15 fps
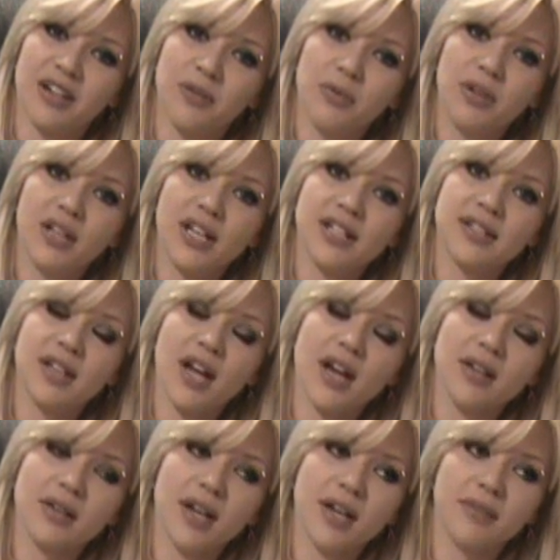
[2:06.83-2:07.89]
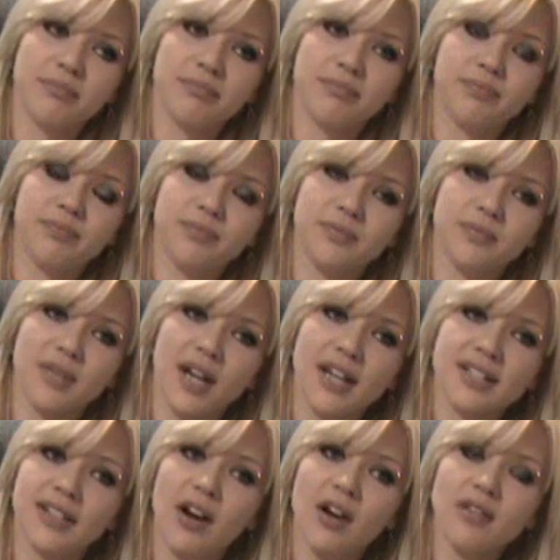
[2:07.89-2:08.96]
Well, I, I, I
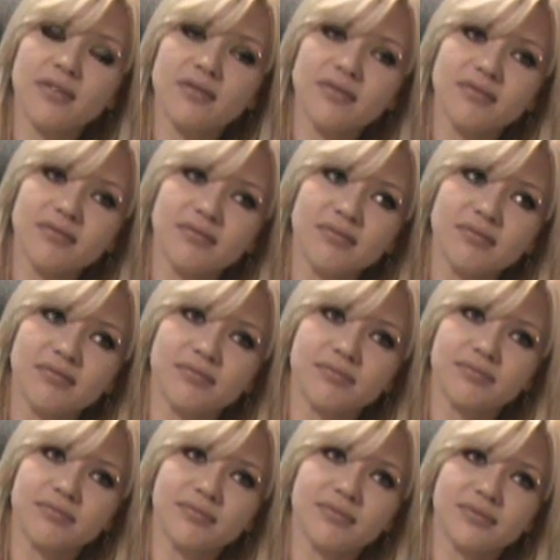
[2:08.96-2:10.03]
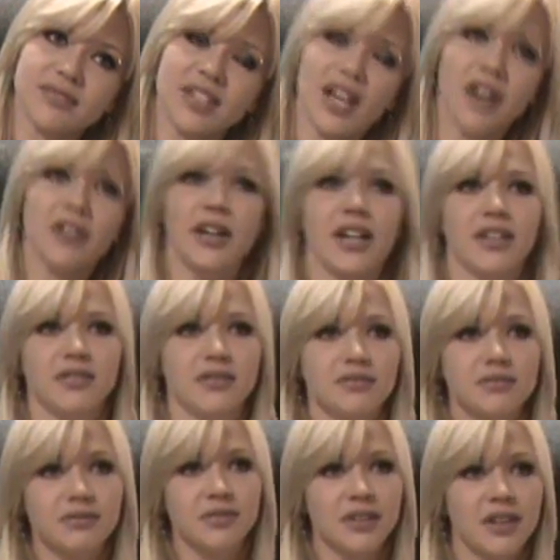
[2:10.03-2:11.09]
started, all right,
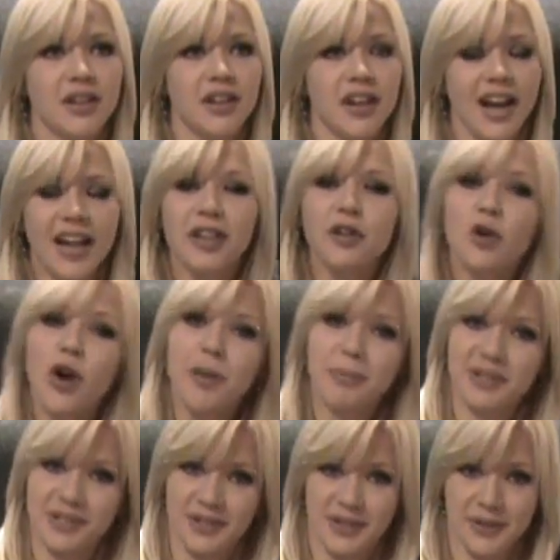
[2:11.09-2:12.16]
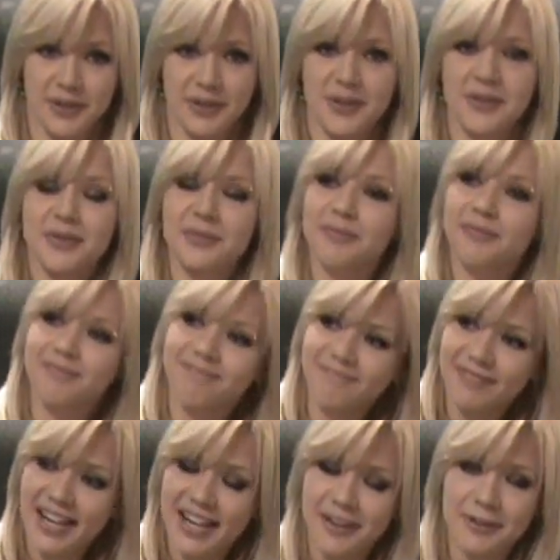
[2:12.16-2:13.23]
I grew up in the circus.
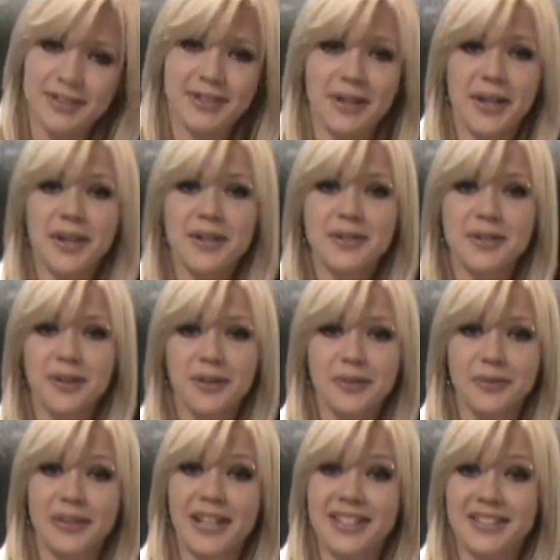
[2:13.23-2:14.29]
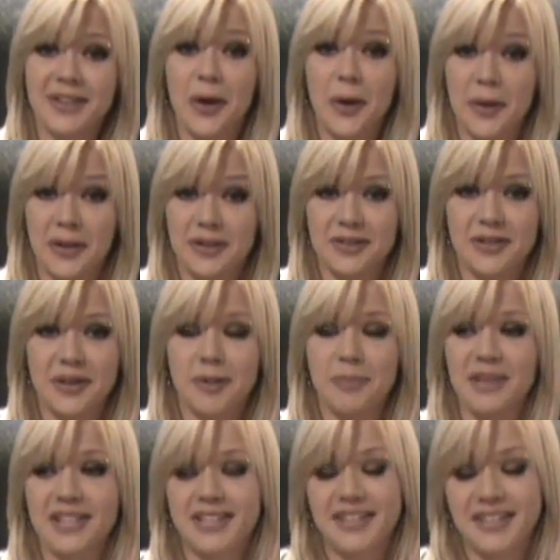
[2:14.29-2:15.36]
I was three years old when I started, so
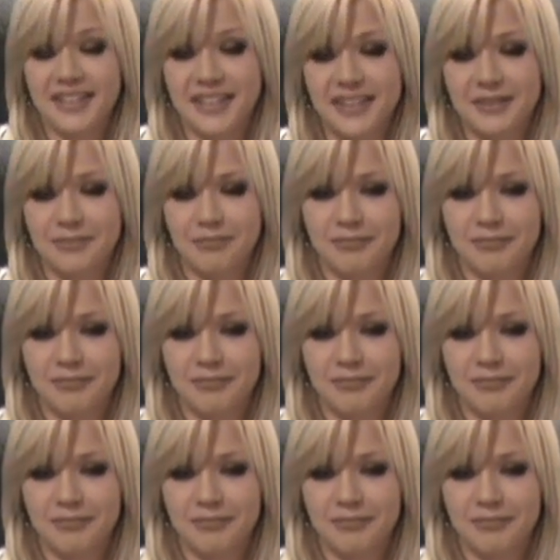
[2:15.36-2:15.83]
basically,